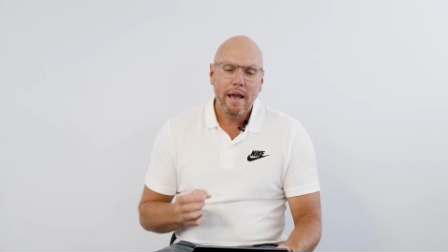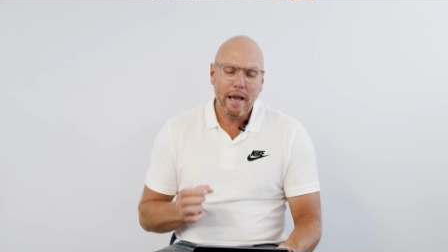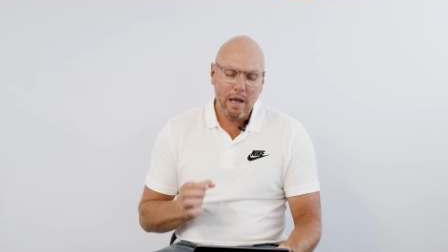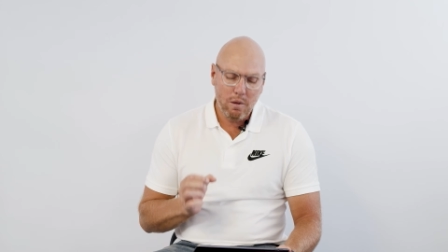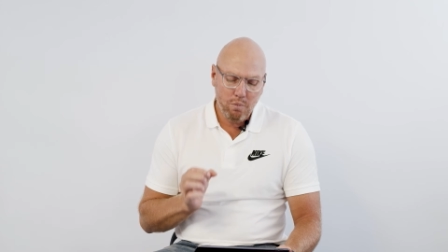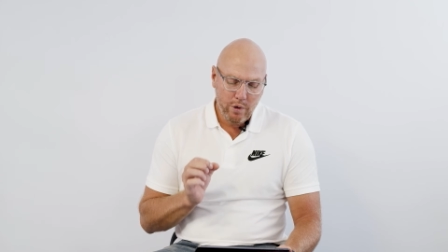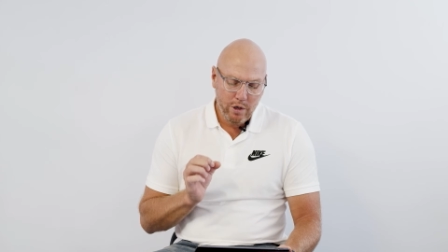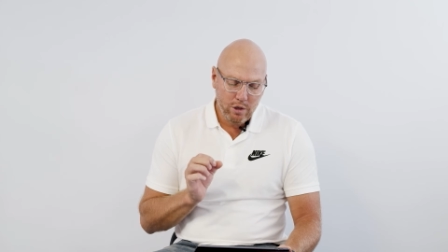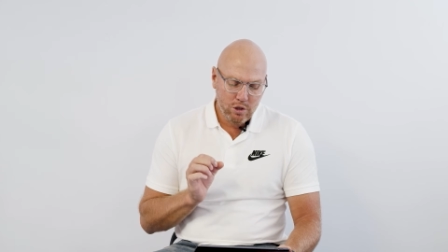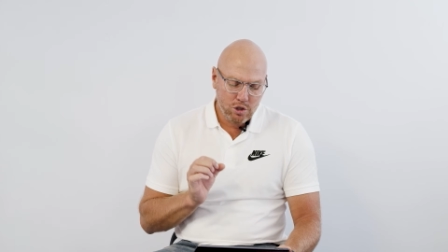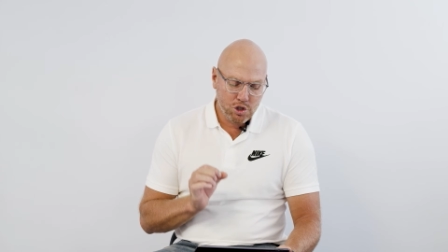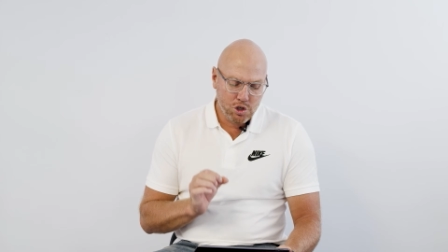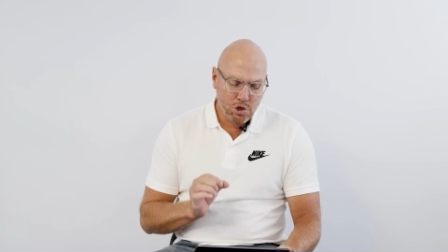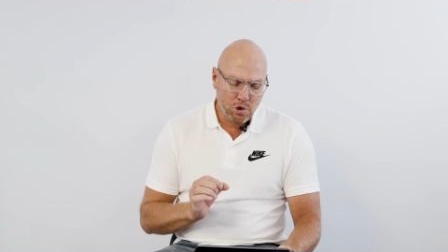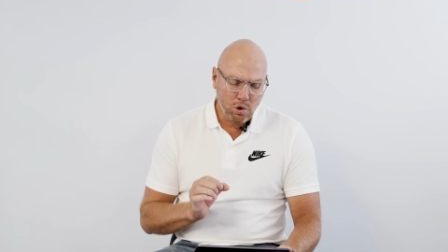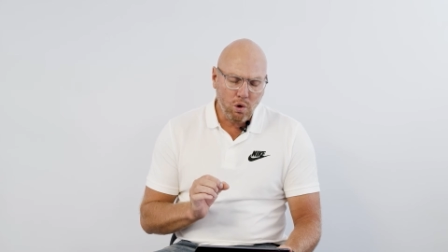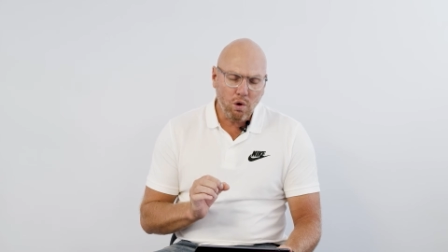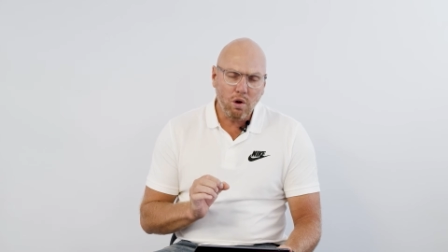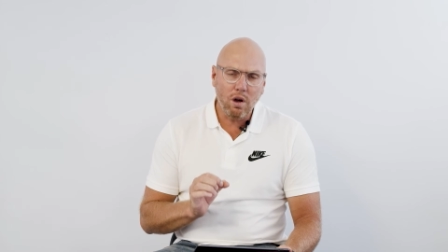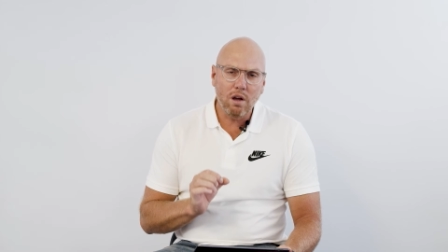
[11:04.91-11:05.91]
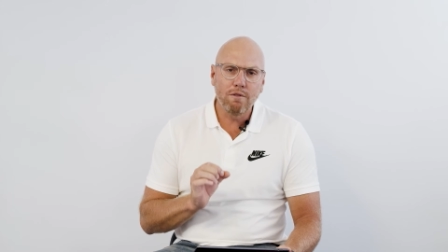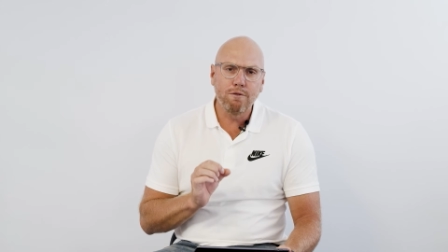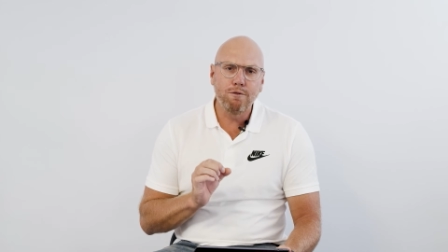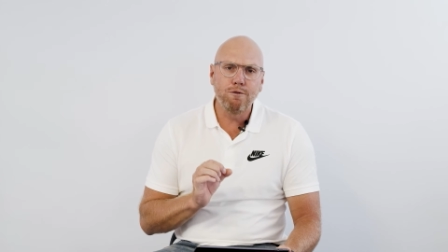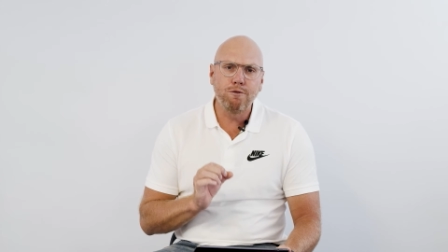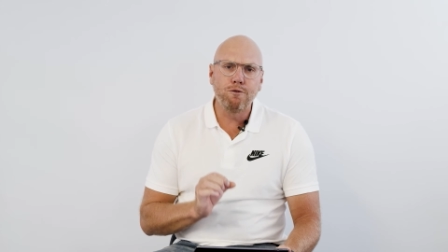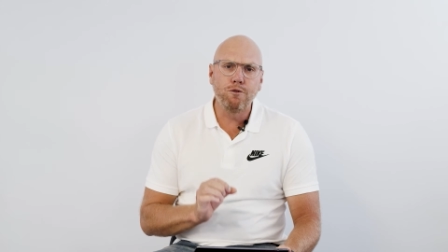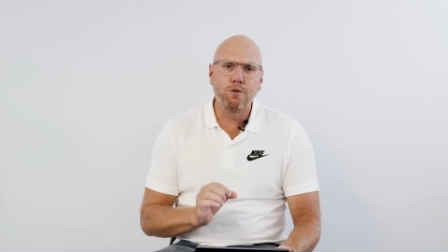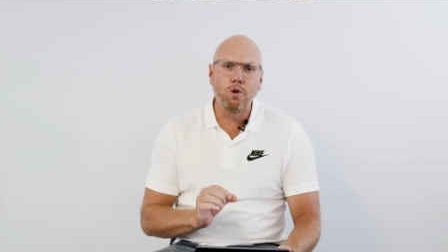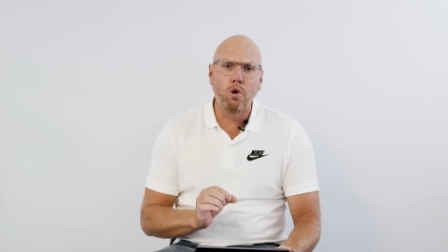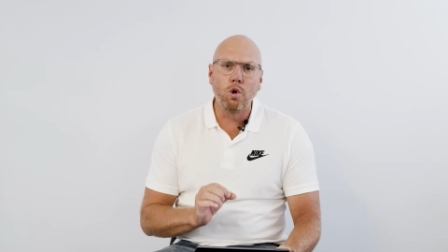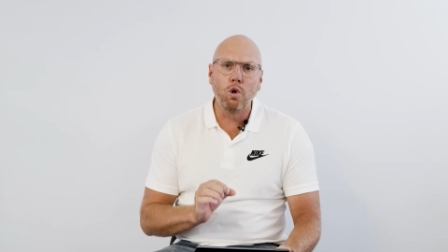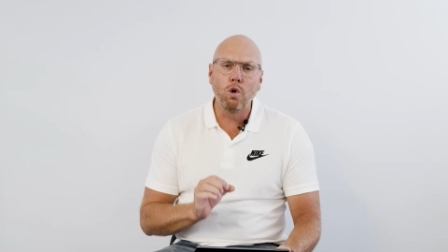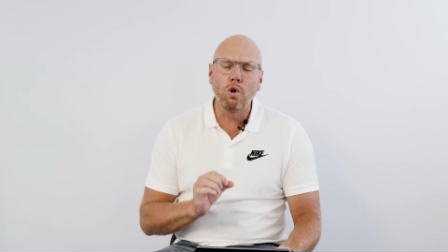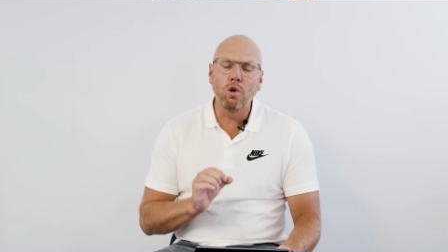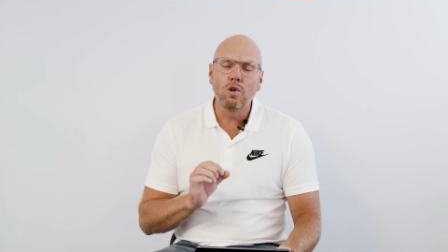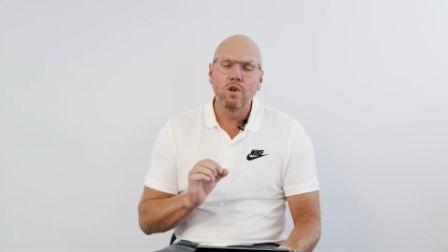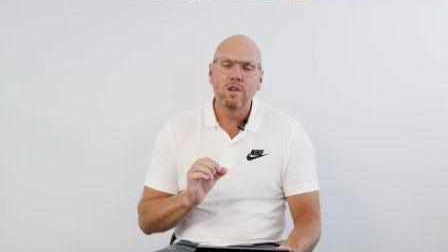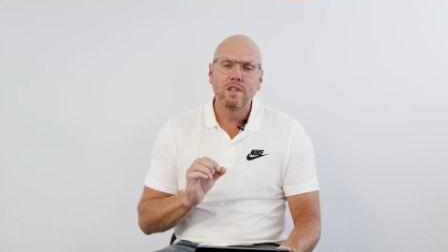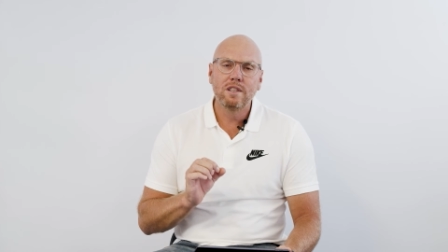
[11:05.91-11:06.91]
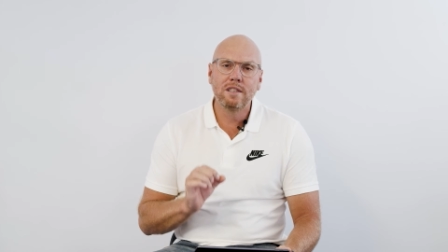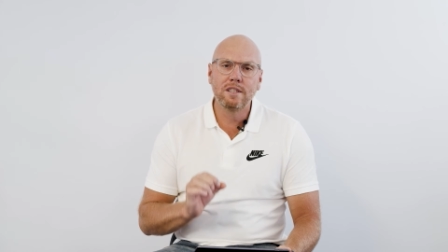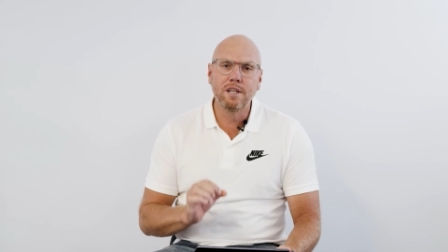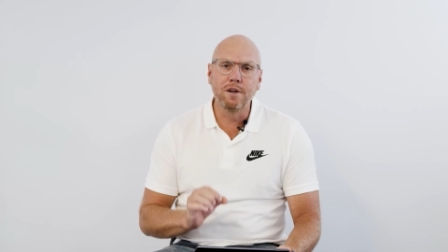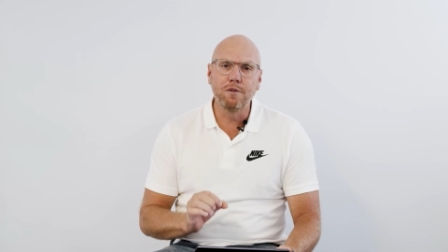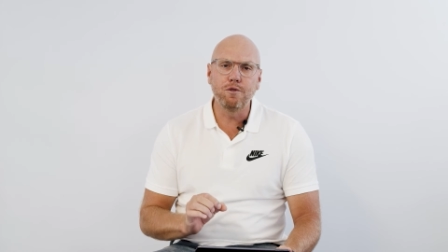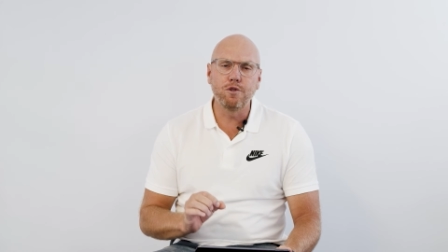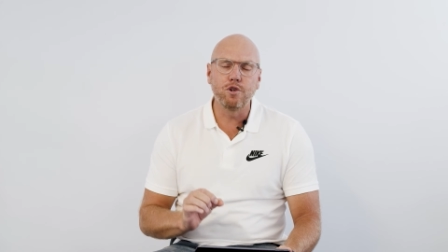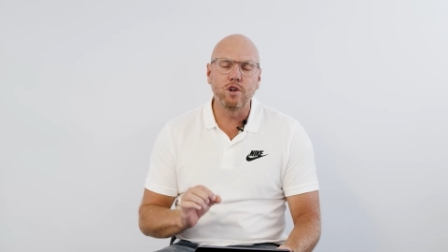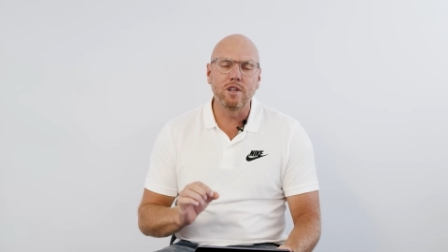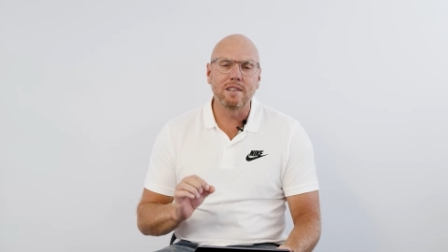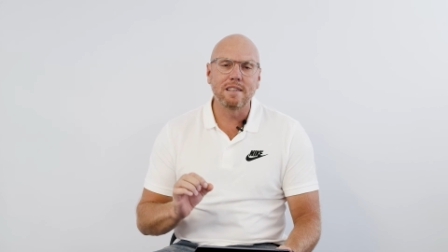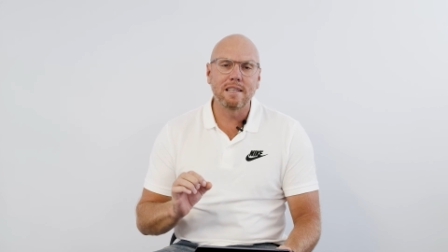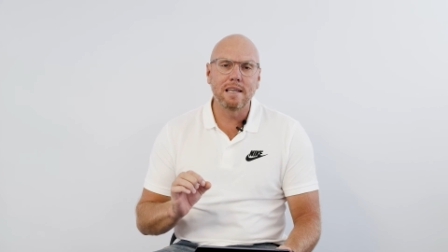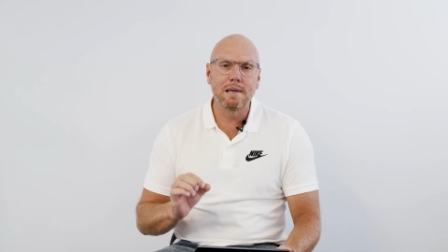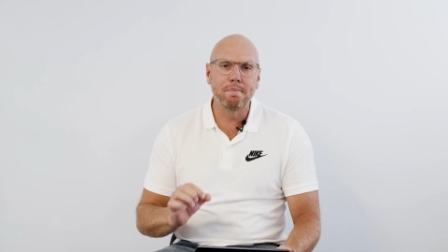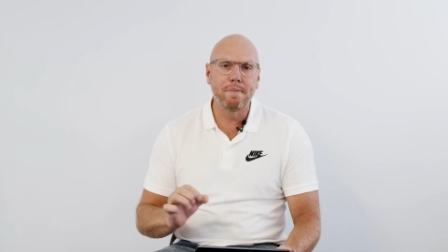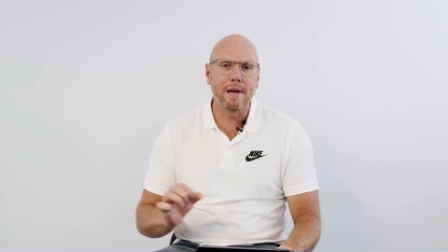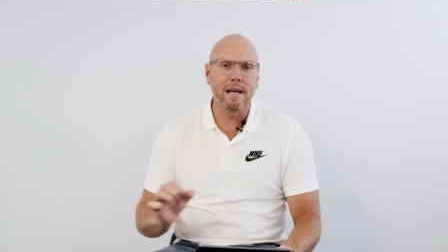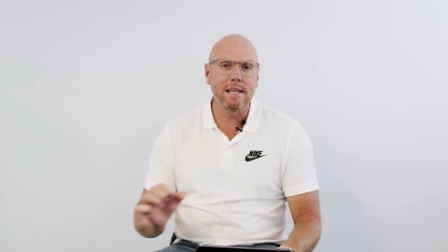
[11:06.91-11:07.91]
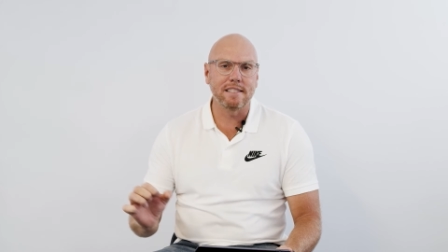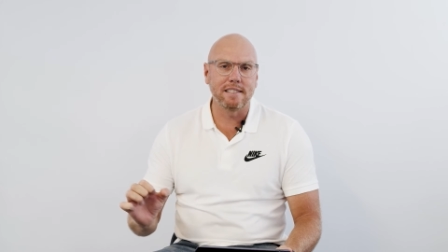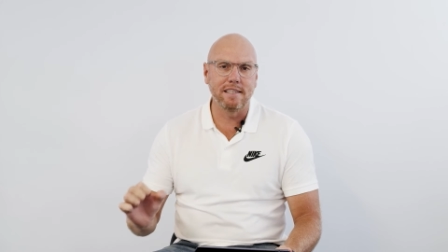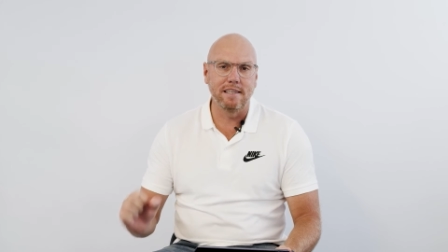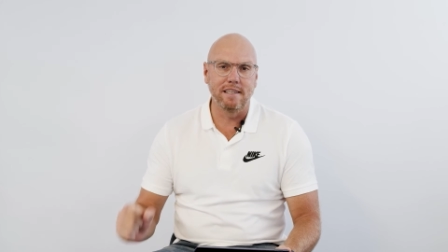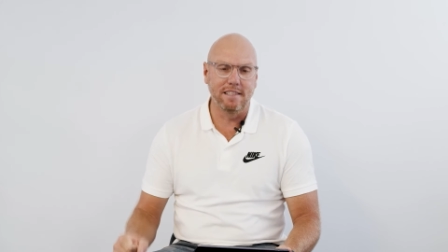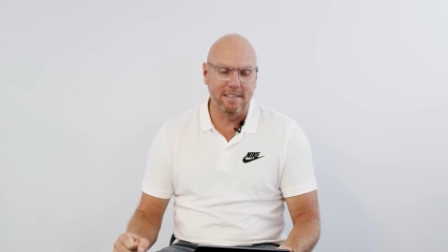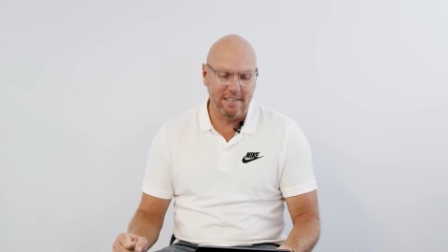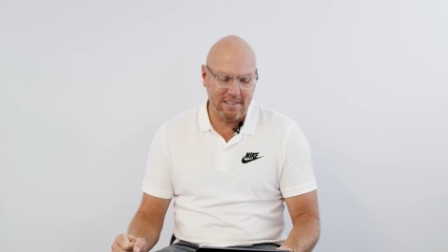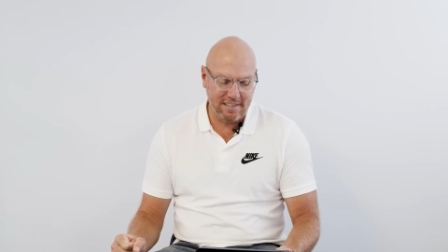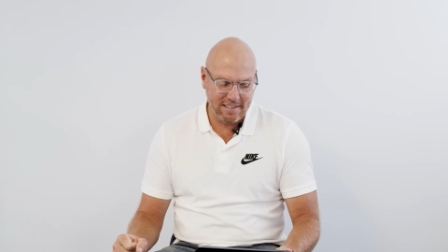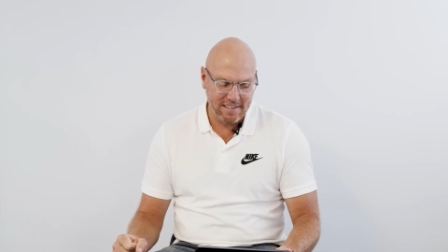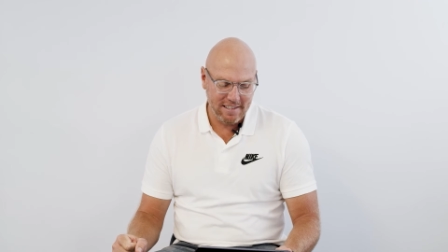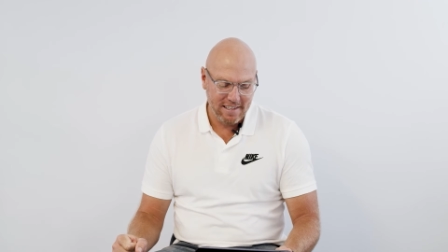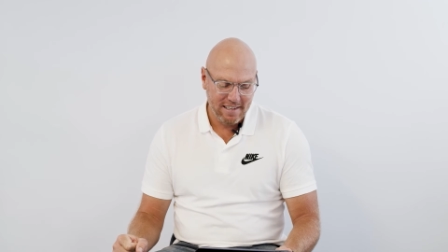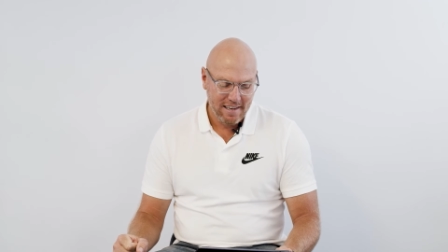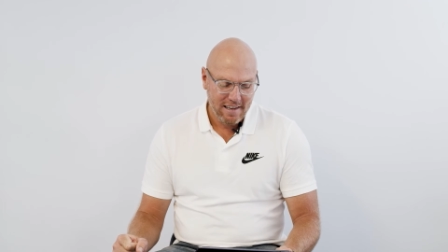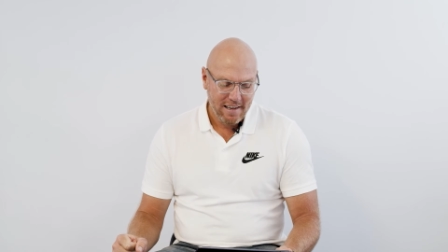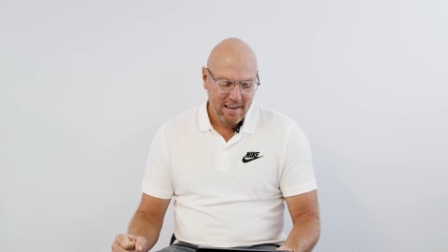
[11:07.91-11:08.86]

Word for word: and we draw on four different capacities